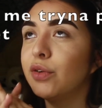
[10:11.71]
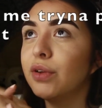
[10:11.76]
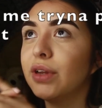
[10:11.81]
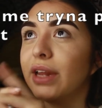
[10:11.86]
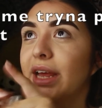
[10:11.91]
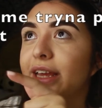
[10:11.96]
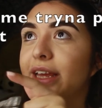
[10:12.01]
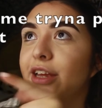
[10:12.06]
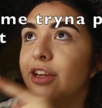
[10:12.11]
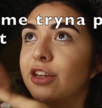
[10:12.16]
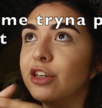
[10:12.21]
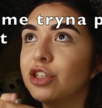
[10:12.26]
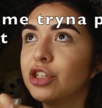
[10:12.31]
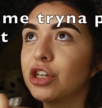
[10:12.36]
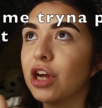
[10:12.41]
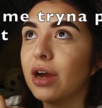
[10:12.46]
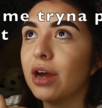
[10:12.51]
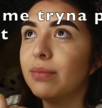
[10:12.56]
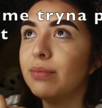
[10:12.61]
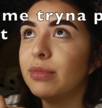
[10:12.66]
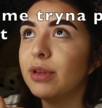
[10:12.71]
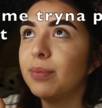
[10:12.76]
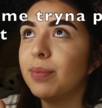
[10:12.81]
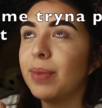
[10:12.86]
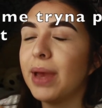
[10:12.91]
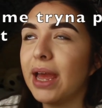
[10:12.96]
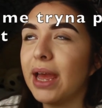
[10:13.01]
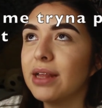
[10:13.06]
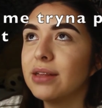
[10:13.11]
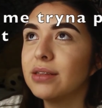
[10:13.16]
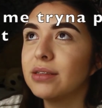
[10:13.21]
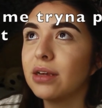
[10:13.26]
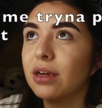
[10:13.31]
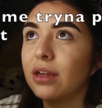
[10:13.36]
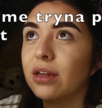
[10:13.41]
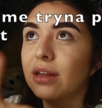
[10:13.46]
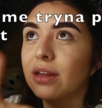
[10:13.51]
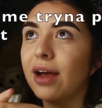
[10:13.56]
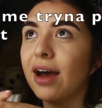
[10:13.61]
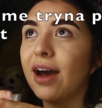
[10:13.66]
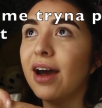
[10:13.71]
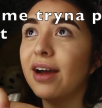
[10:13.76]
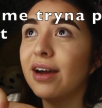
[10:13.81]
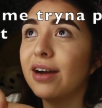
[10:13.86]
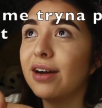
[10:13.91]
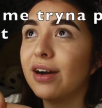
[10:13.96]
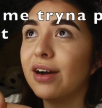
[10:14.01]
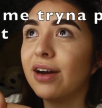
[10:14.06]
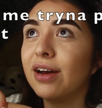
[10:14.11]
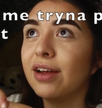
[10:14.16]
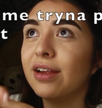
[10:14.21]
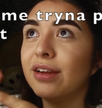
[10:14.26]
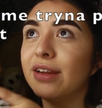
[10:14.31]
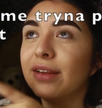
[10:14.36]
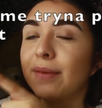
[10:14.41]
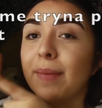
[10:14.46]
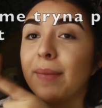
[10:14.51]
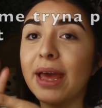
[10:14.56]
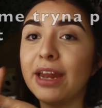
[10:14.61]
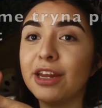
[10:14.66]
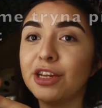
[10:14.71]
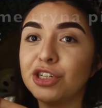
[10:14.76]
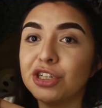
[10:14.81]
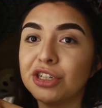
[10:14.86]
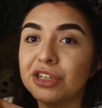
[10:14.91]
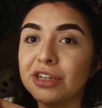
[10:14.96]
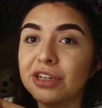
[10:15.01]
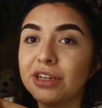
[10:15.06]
liking your job depends a lot on the manager.